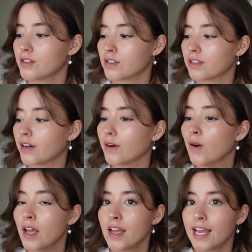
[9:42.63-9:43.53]
So
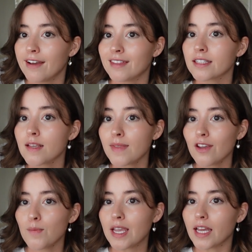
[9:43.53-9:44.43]
if that's something you'd be